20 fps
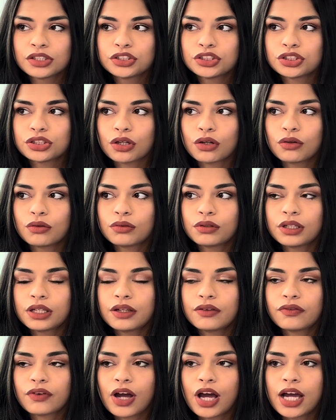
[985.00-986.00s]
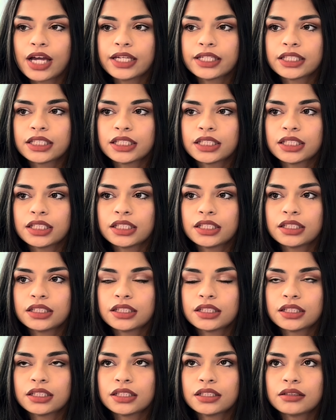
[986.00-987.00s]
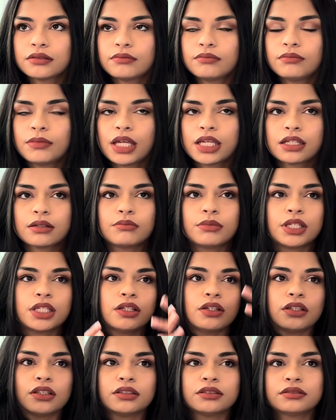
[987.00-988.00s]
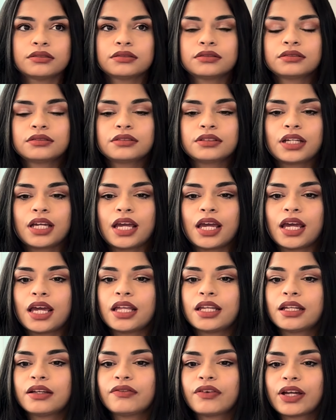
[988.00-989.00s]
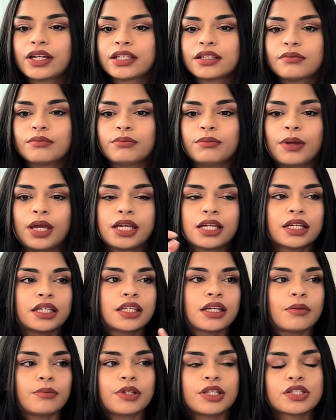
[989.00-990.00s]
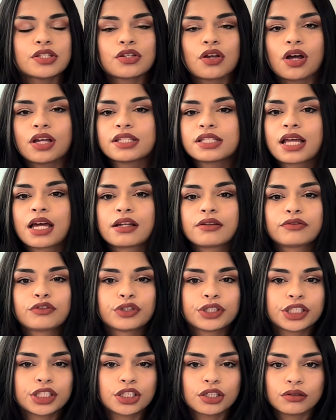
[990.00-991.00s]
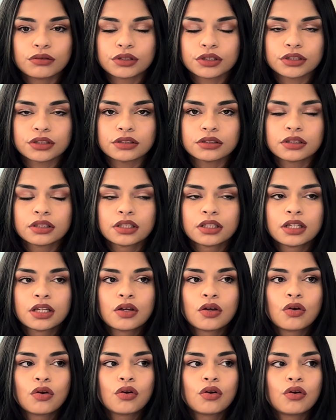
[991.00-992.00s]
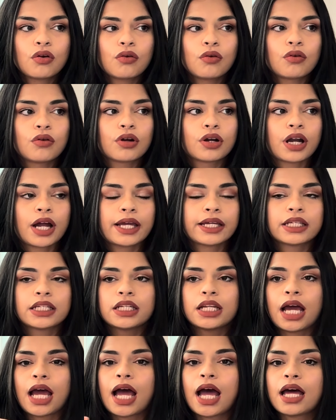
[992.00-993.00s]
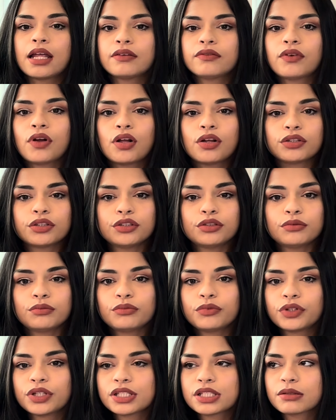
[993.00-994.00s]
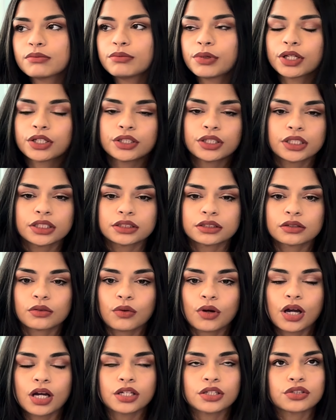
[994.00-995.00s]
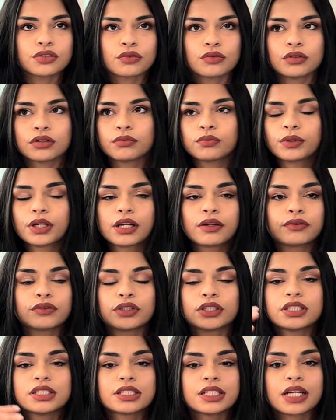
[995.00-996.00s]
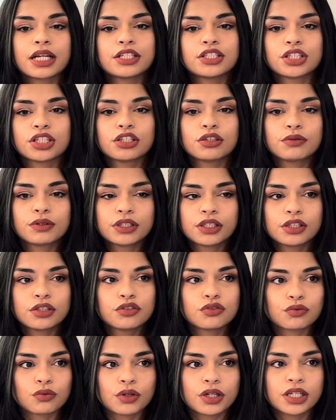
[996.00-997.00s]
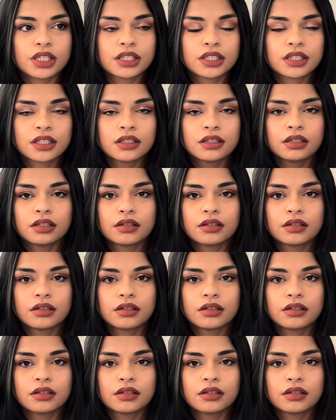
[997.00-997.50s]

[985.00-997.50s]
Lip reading: So if I can make a meal and if I can make a yummy sauce out of Greek yogurt, or I can add volume with some butternut squash, or whatever it is that I genuinely enjoy,